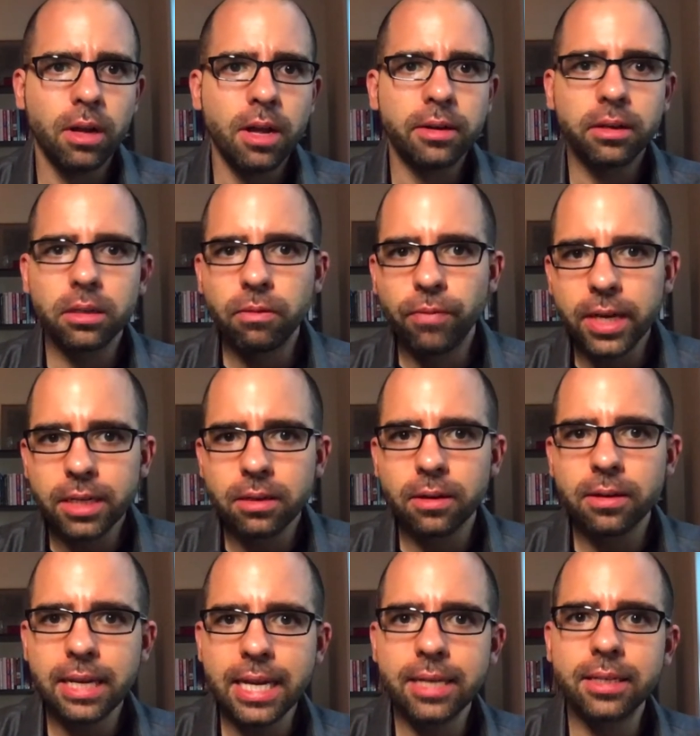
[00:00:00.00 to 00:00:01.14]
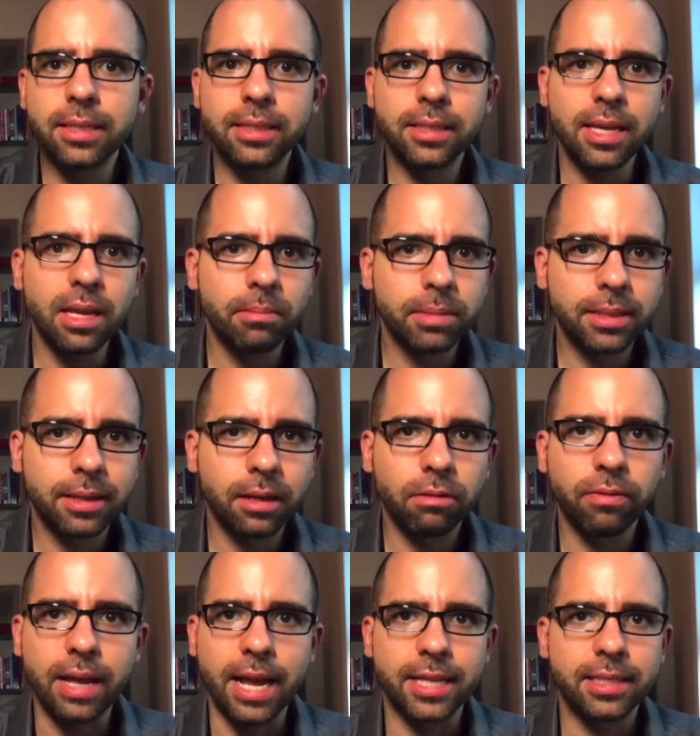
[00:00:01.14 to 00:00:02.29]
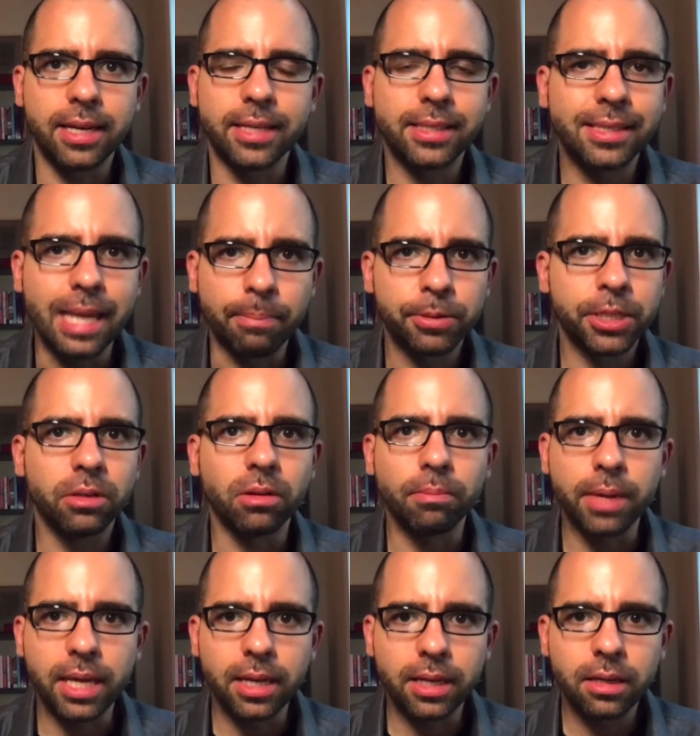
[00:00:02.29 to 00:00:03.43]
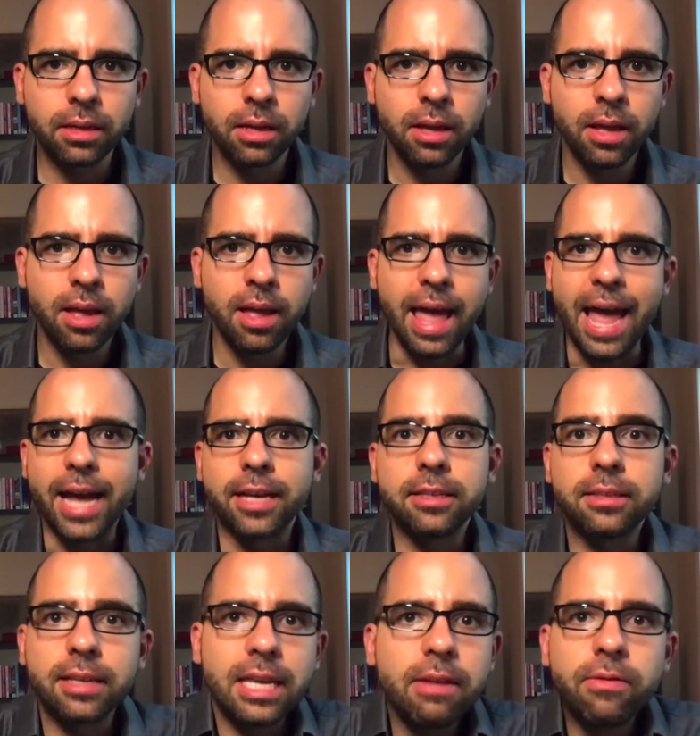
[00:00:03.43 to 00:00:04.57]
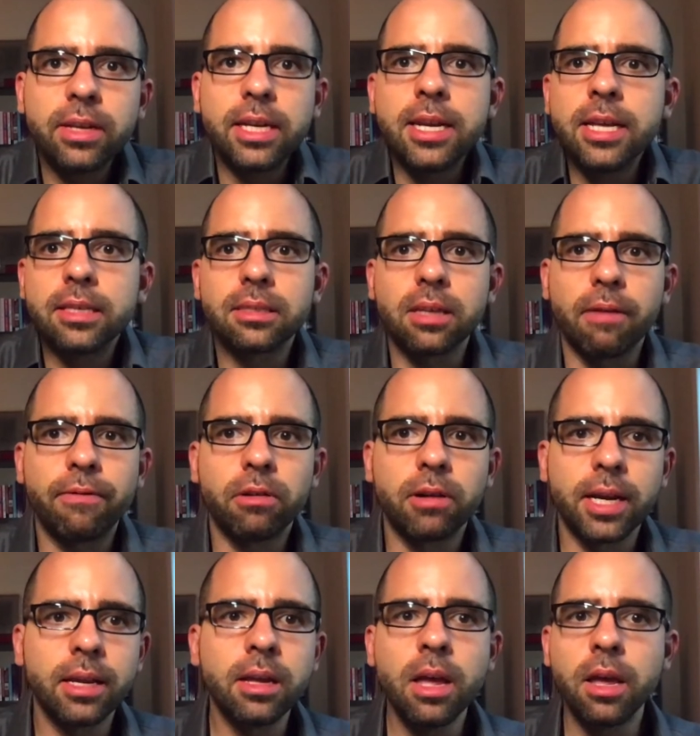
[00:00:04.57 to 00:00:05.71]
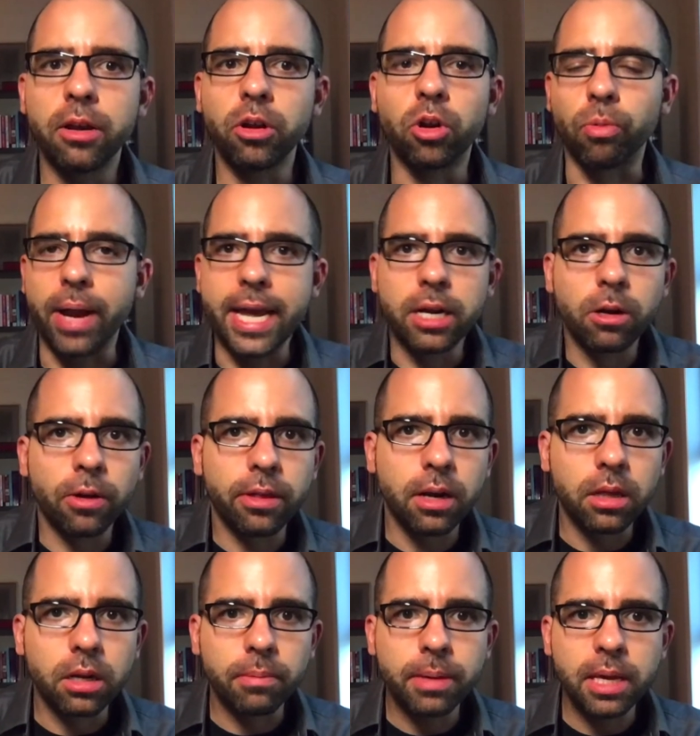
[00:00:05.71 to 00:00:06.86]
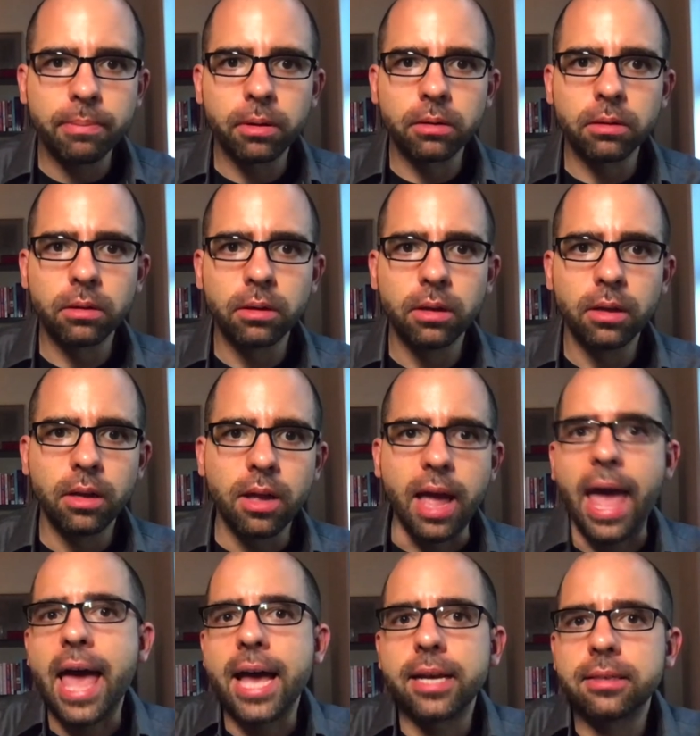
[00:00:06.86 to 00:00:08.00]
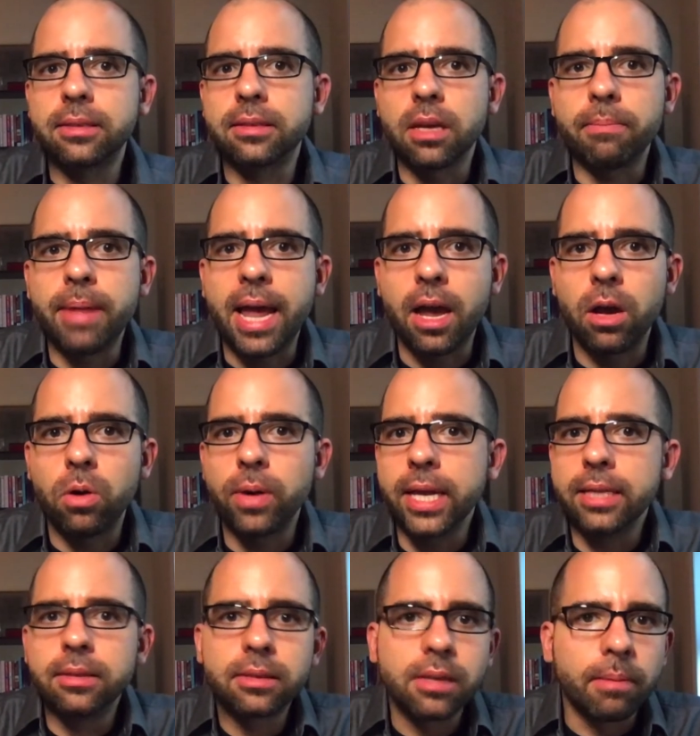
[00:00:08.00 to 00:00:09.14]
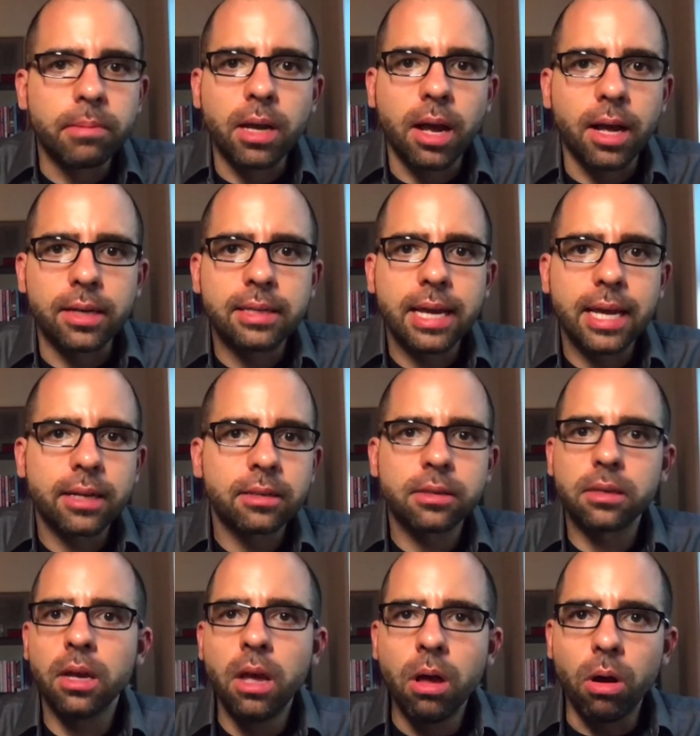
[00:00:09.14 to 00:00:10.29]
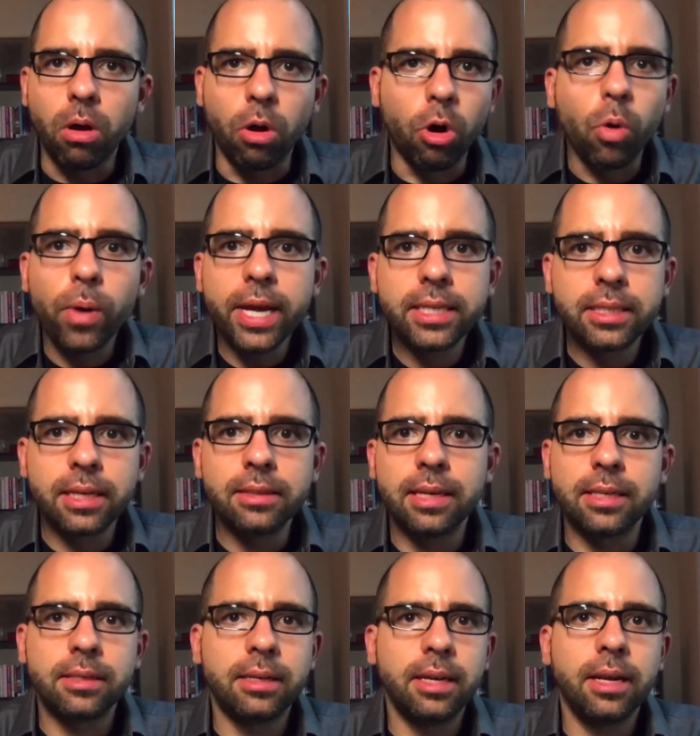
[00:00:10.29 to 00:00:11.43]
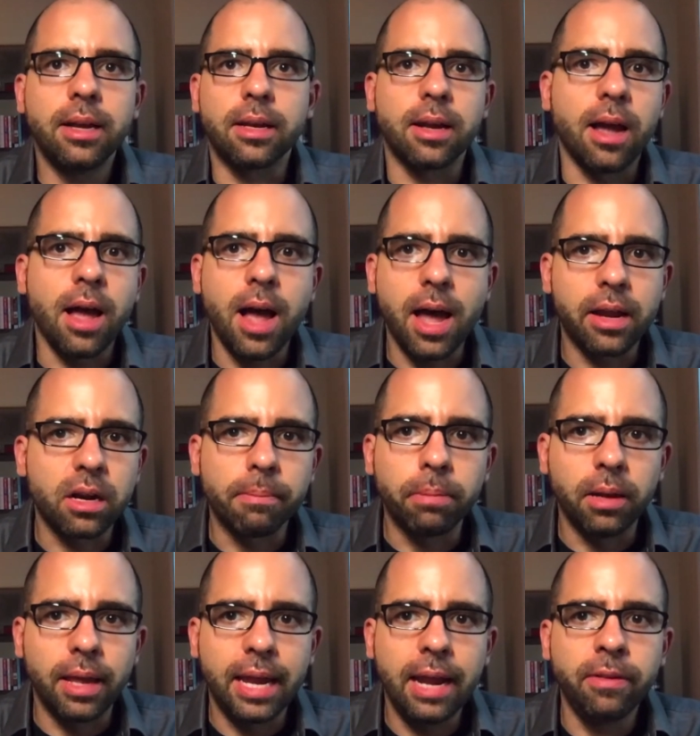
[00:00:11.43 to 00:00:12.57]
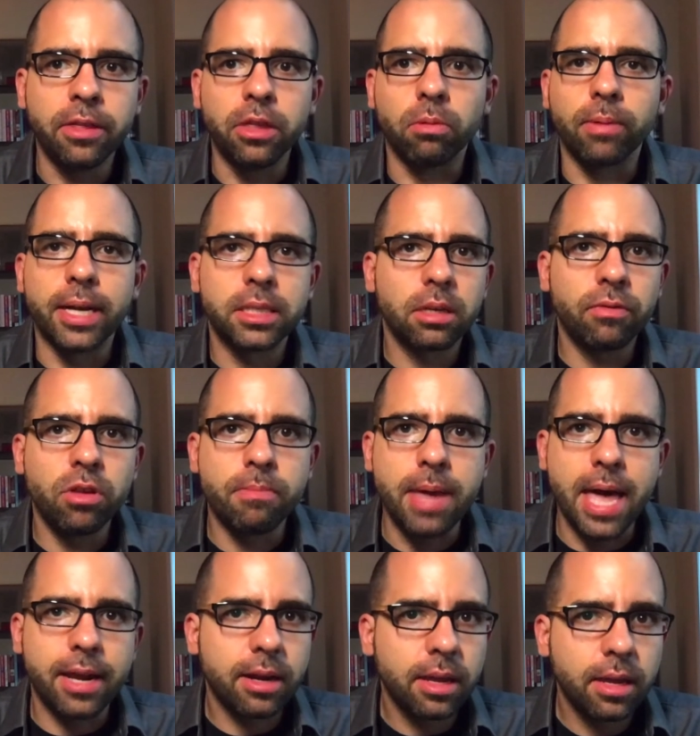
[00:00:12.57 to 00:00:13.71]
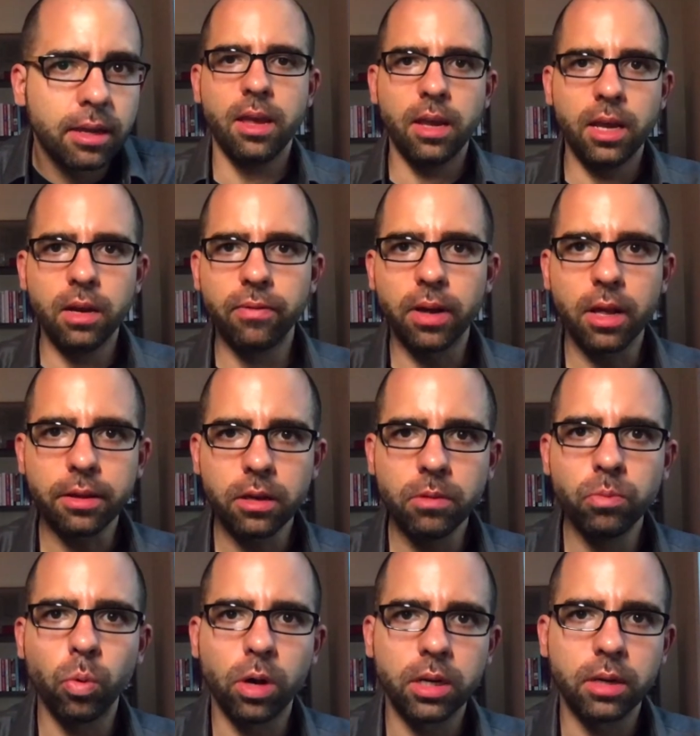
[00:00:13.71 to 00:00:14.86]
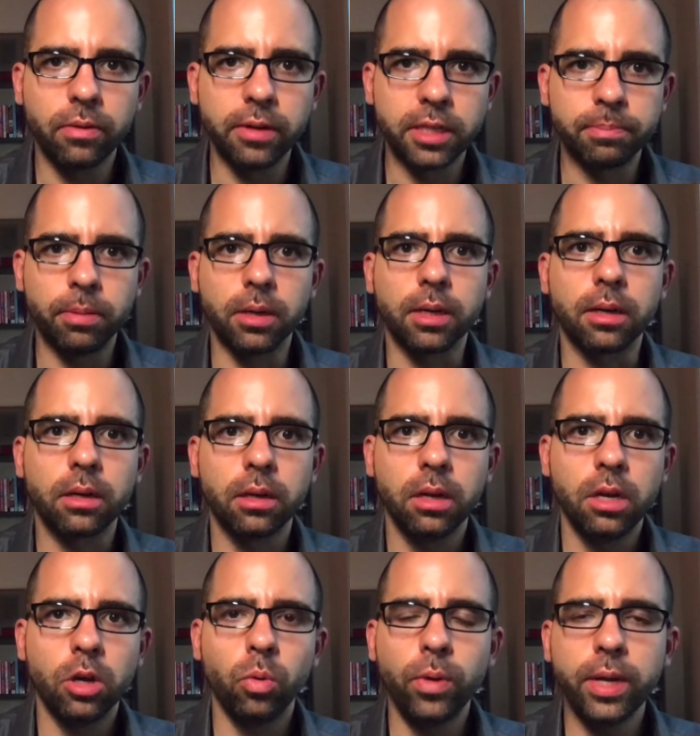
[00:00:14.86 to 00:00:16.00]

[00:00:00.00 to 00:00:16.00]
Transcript: Does Victor need to see himself as an exceptional being? As, even in his suffering, greater than other people? As somehow, in some context, always existing on a higher plane than the rest of humanity? In Volume 1 of this book, we